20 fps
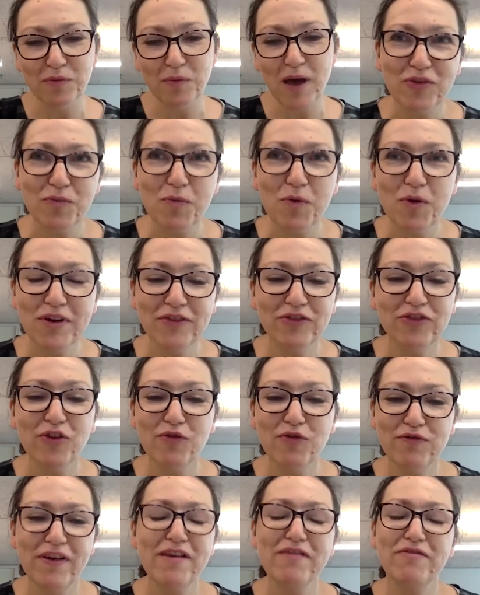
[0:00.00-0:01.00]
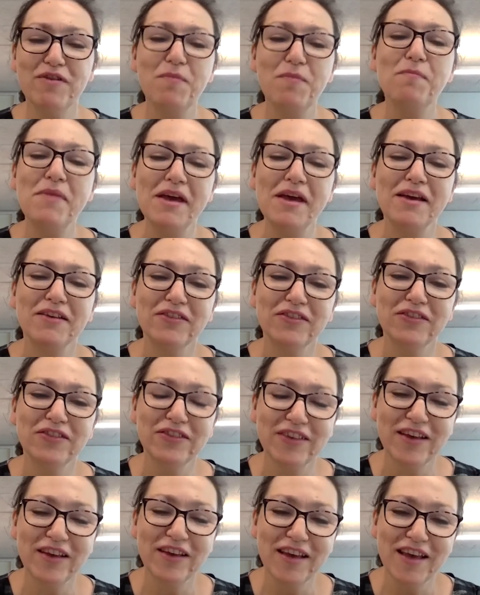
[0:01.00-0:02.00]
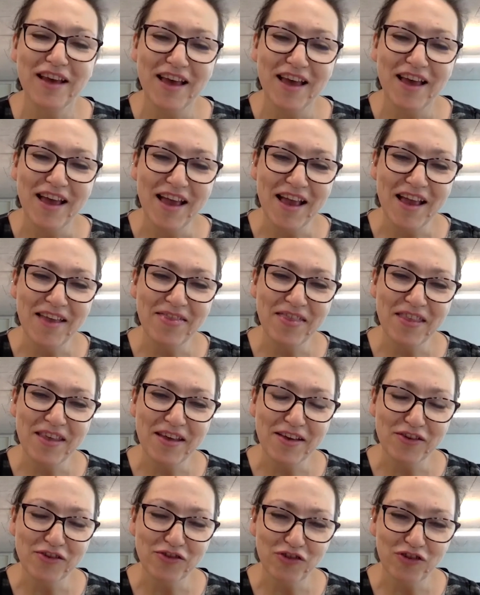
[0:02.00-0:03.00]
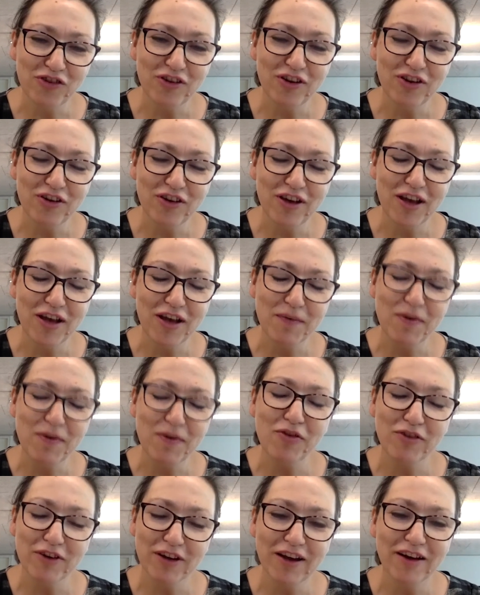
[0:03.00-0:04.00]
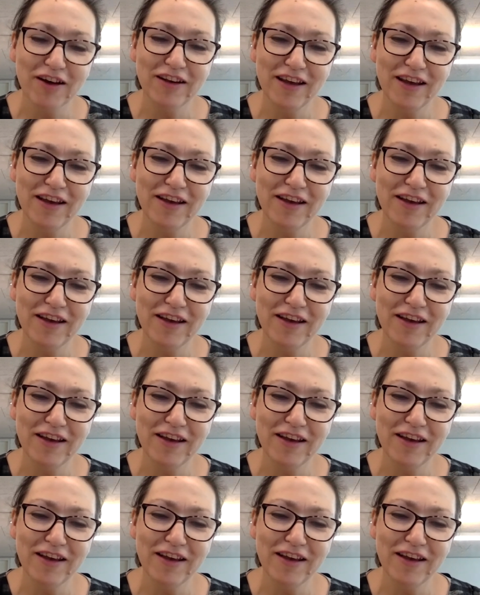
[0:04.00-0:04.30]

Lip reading: What is your favorite mix in the Laurent Garnier